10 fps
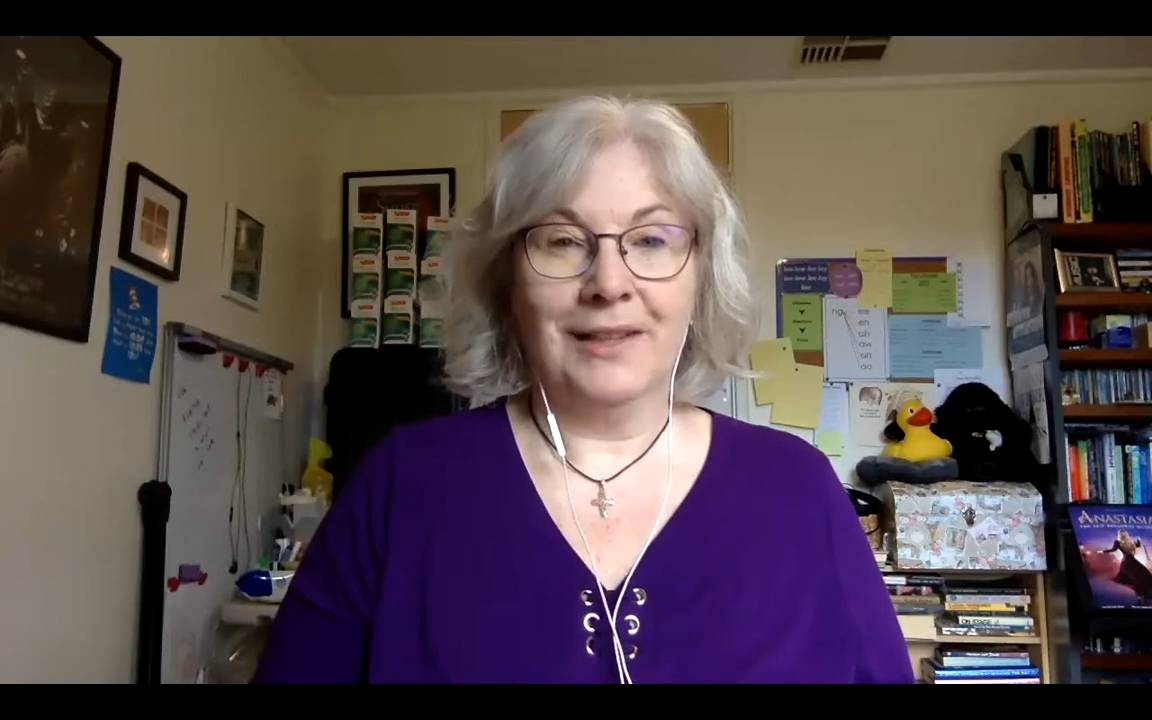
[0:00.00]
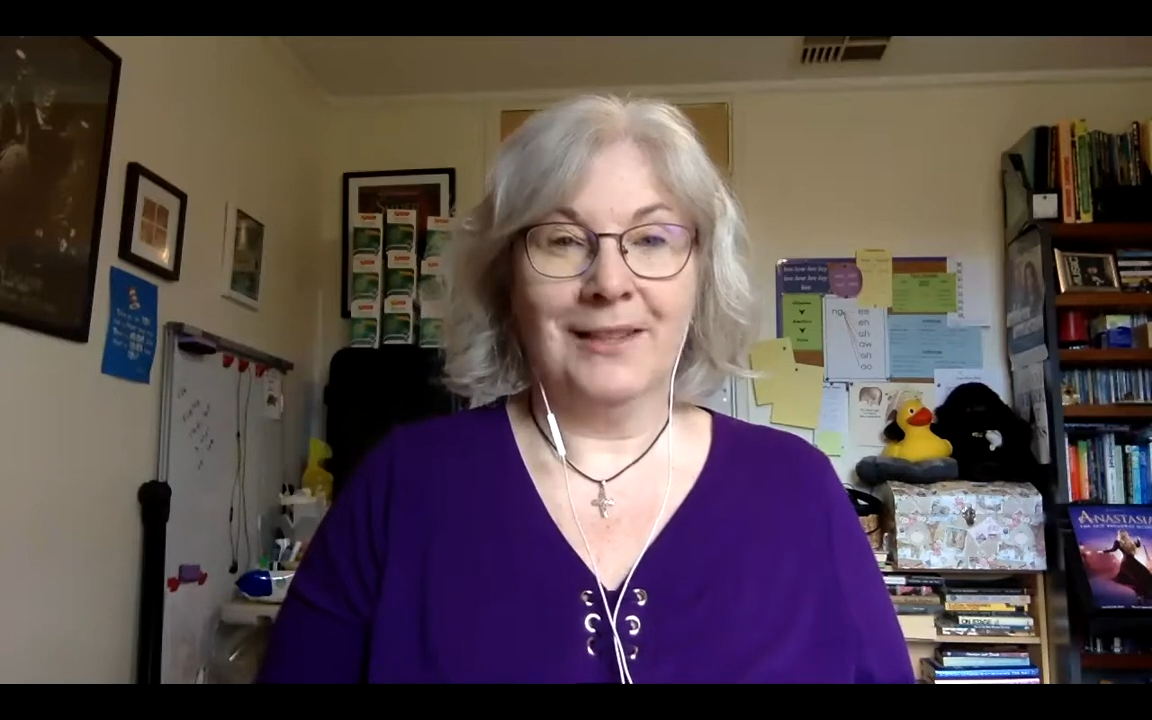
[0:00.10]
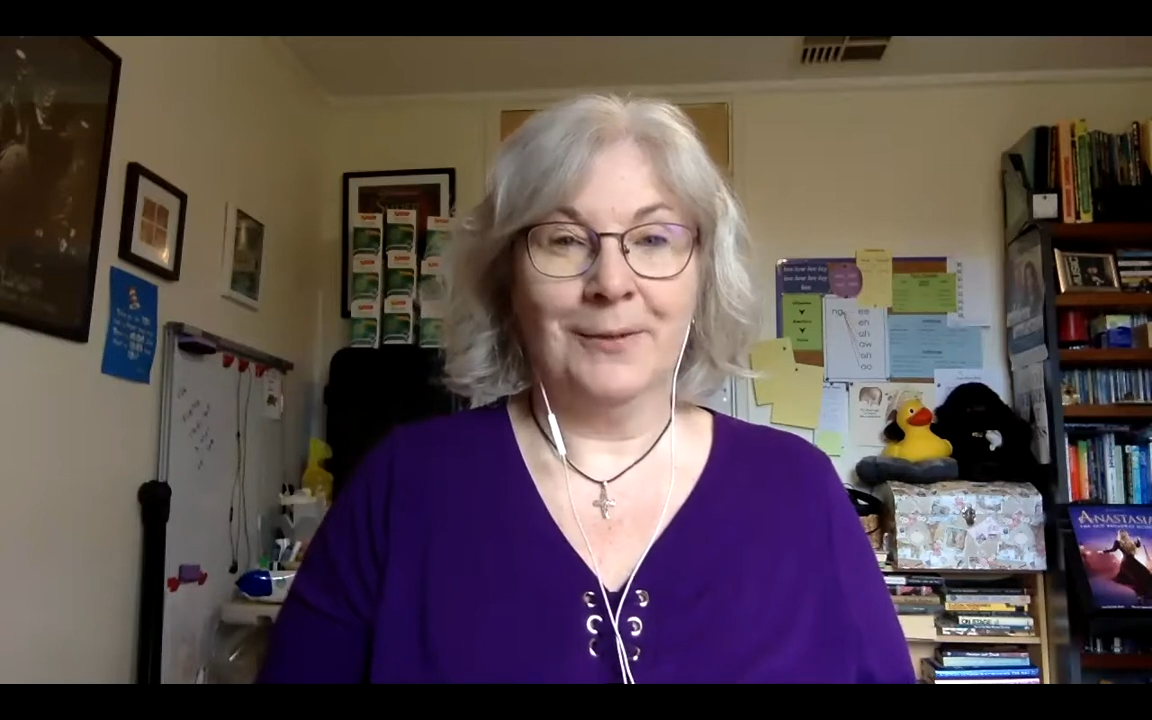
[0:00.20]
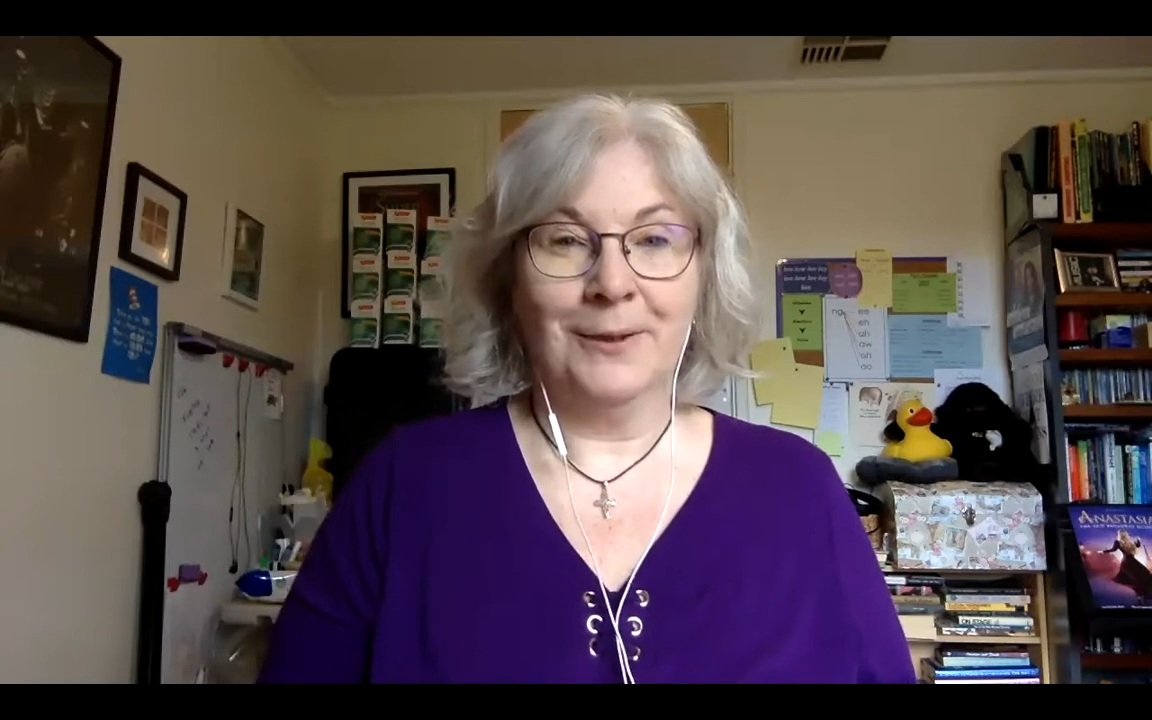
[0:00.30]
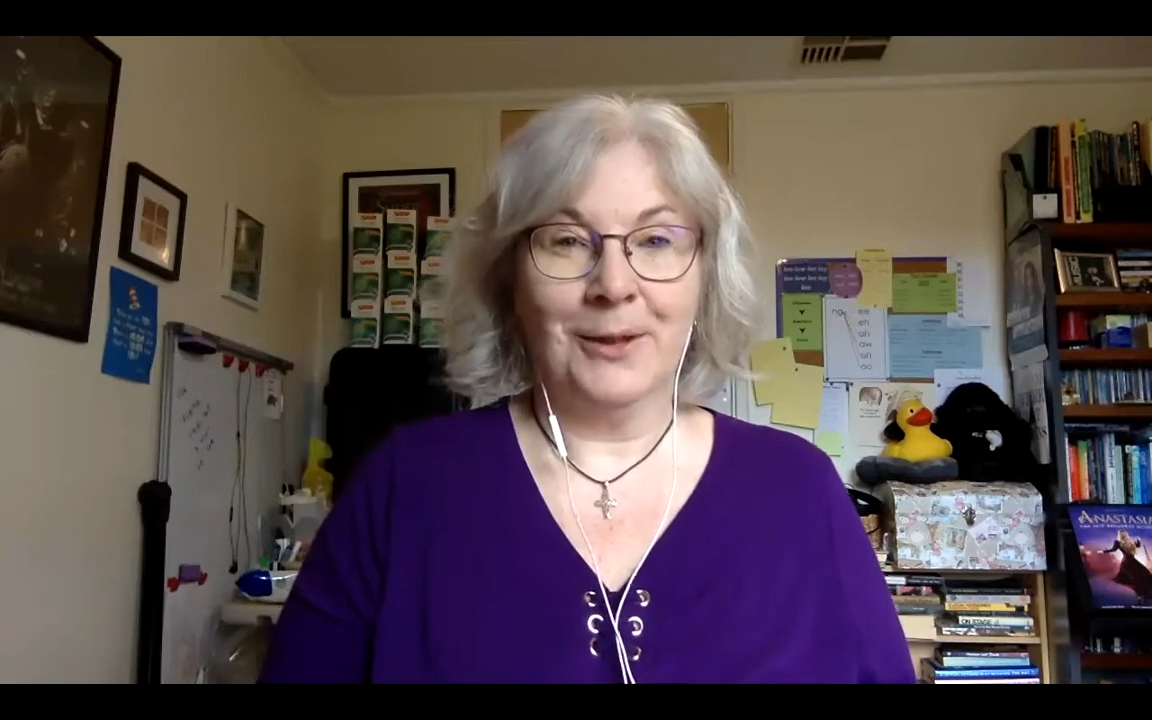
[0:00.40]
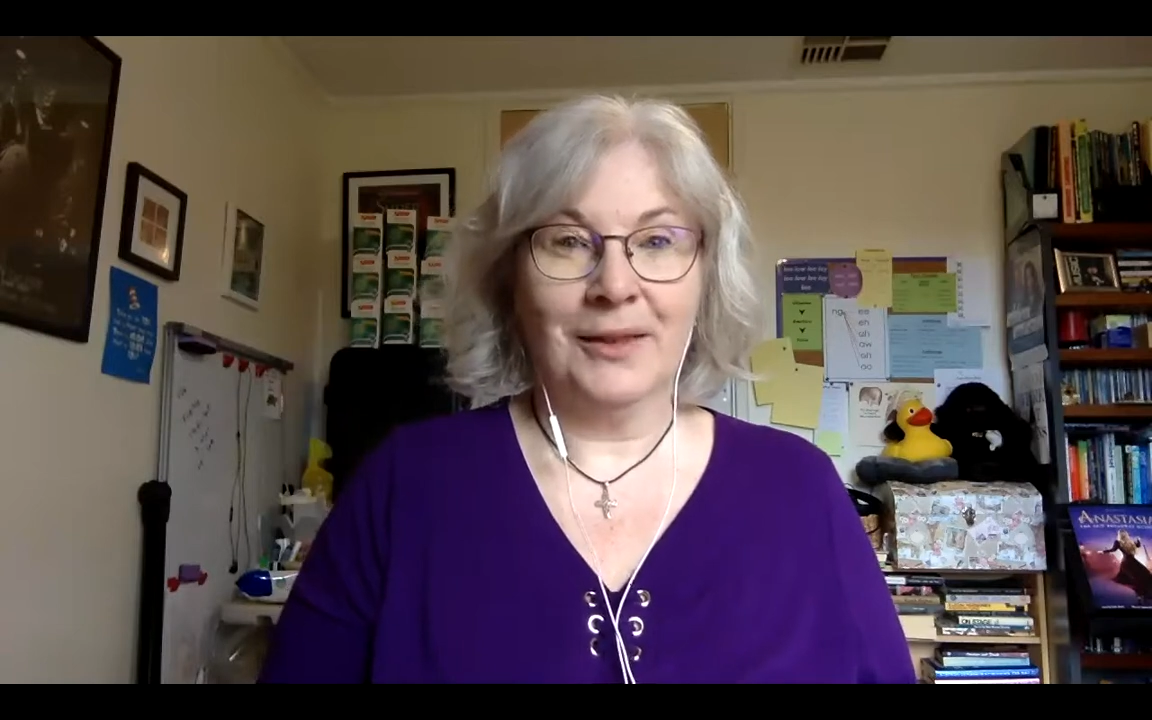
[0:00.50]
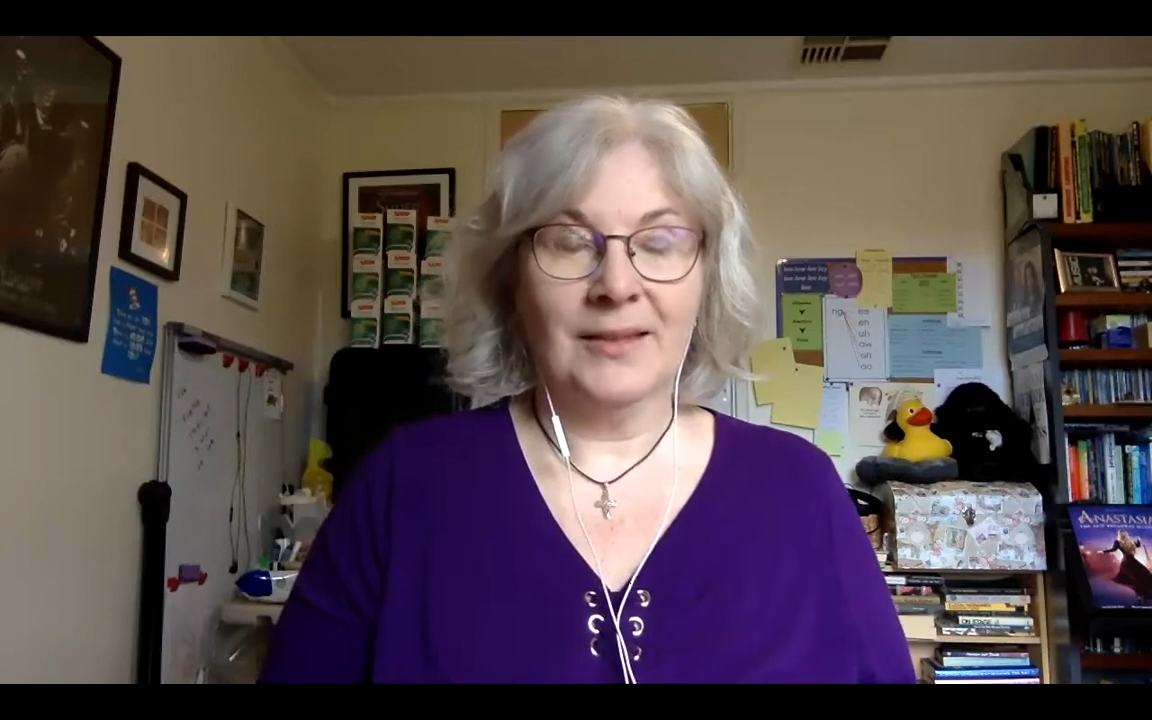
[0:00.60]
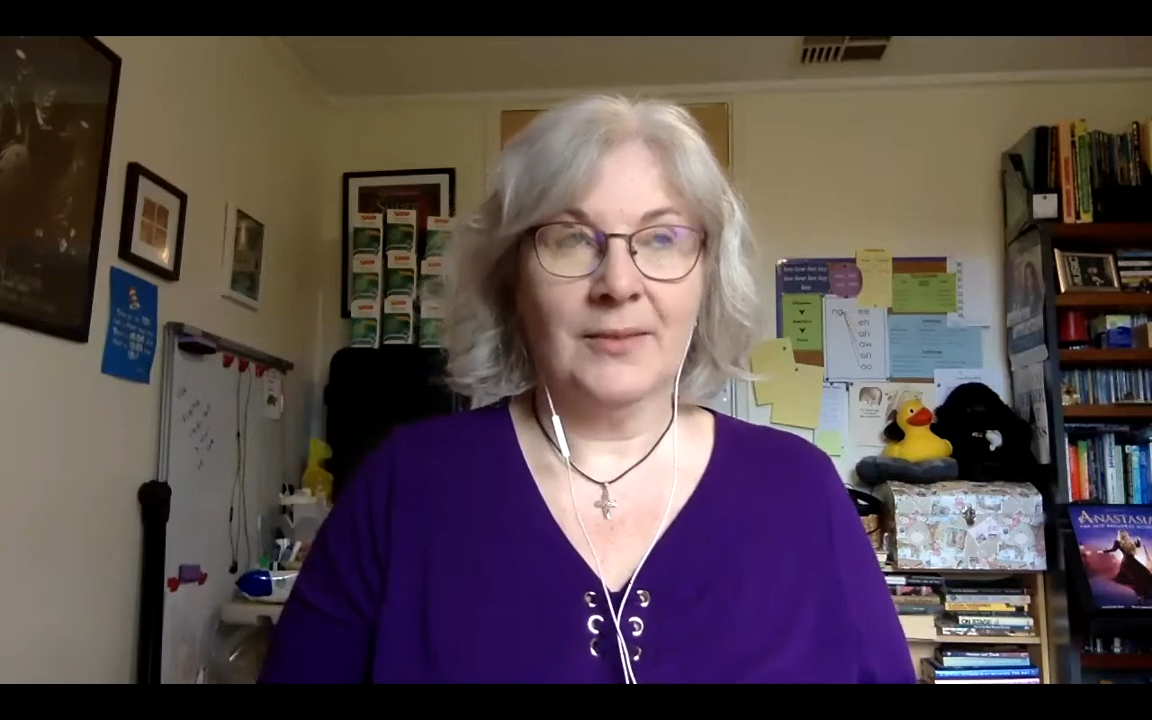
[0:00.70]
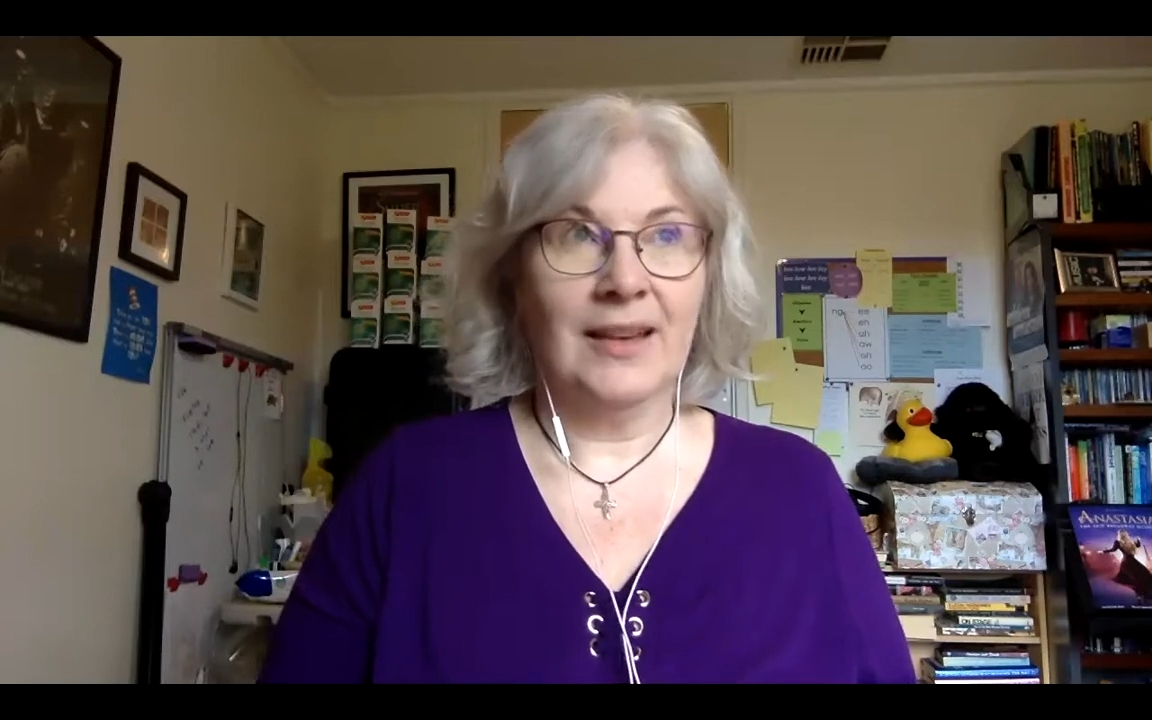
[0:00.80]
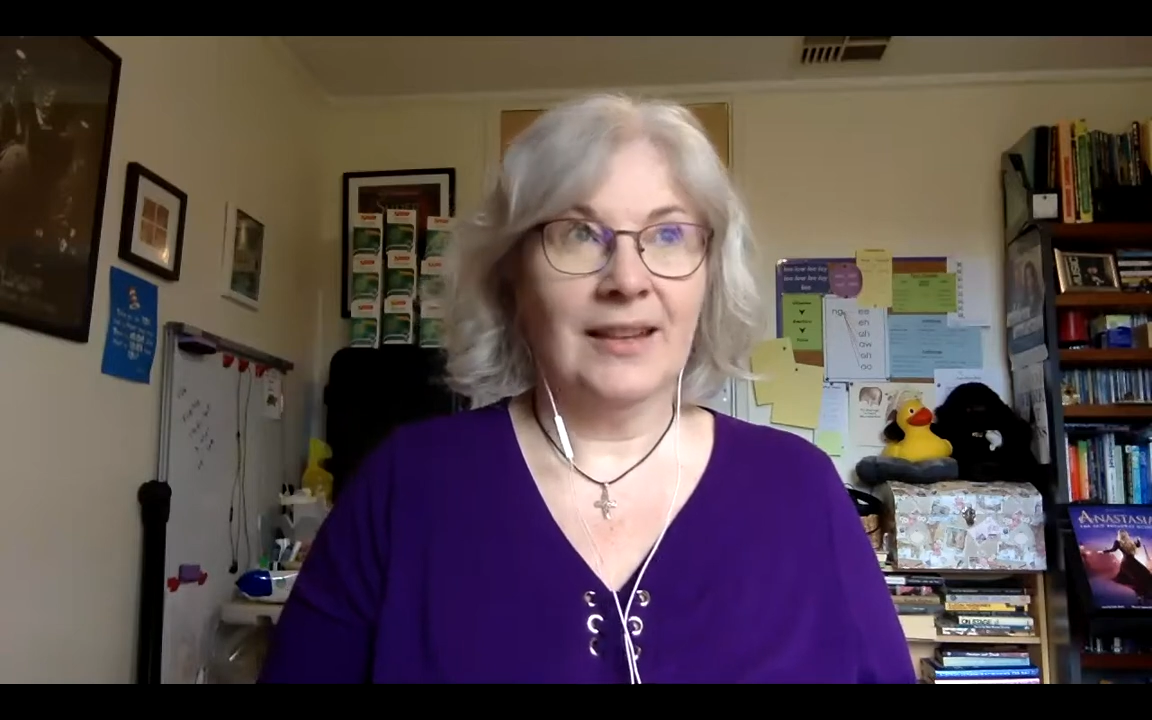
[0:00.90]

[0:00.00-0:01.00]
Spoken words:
myself a lot this week.